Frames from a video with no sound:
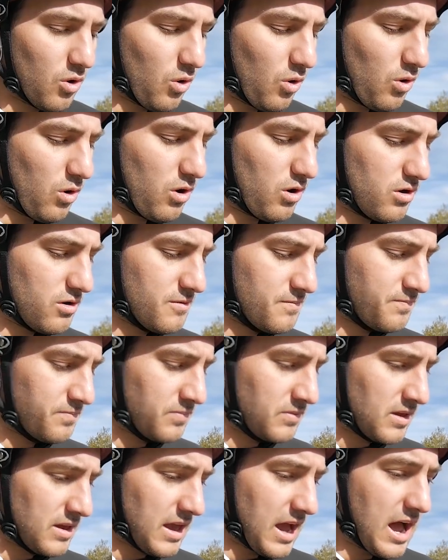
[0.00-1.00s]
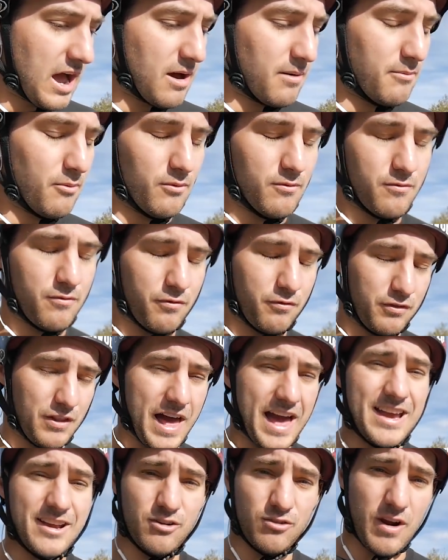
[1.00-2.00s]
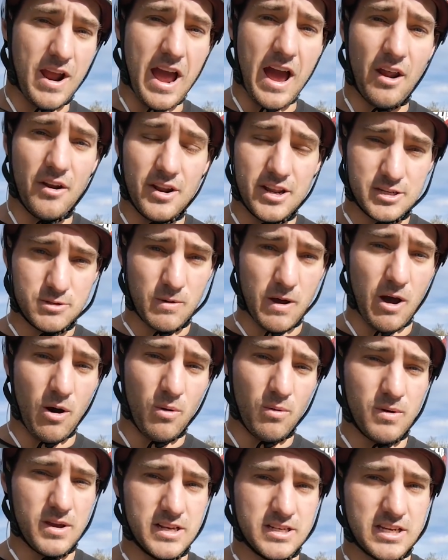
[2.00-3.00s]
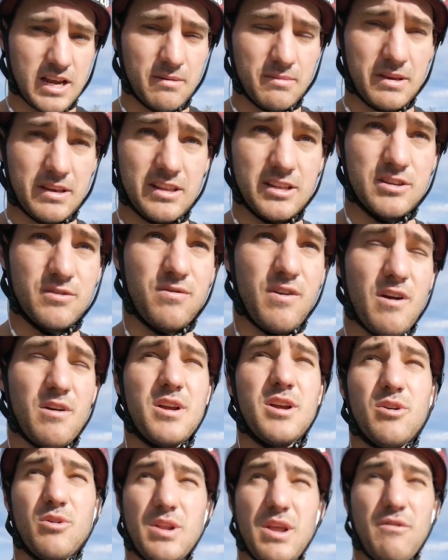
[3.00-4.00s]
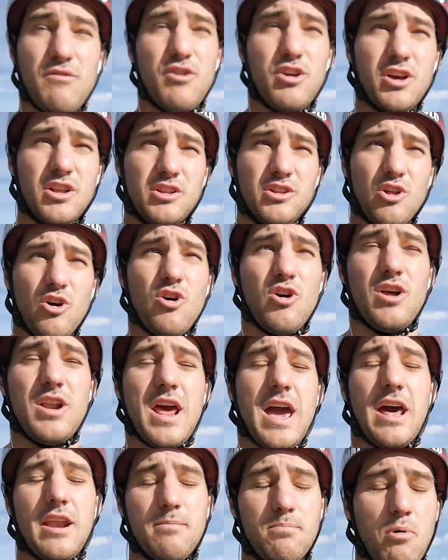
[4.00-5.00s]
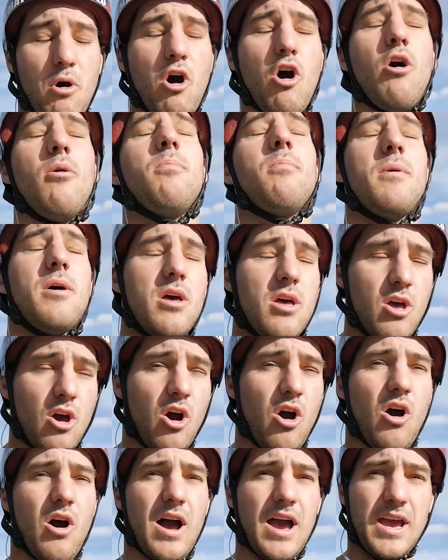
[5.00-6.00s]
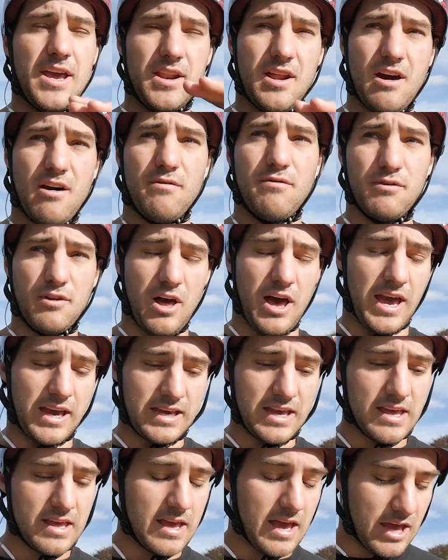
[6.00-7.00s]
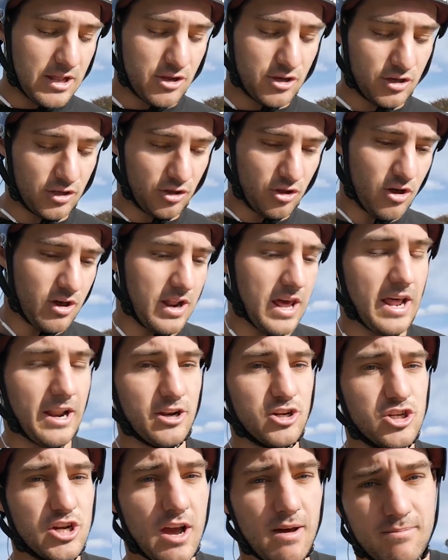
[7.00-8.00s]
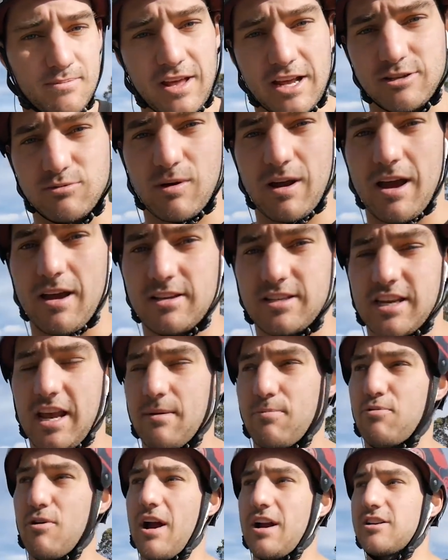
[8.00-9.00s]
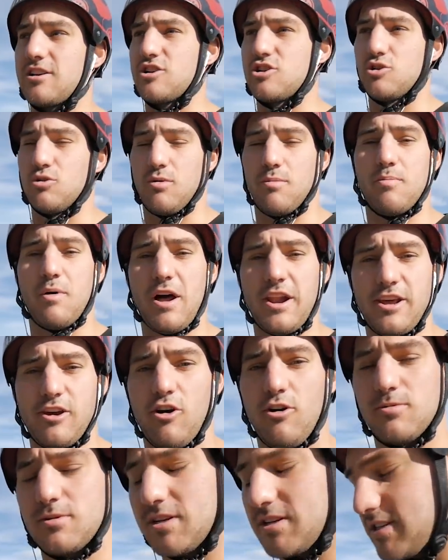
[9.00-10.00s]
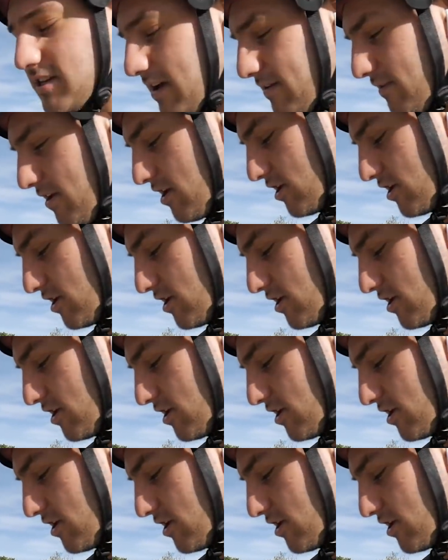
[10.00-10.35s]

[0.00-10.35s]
or flat ground as well, is something that's very good. If you can learn how to pop high enough, and you can learn how to jump, that's why I say practice doing bunny hops and stuff.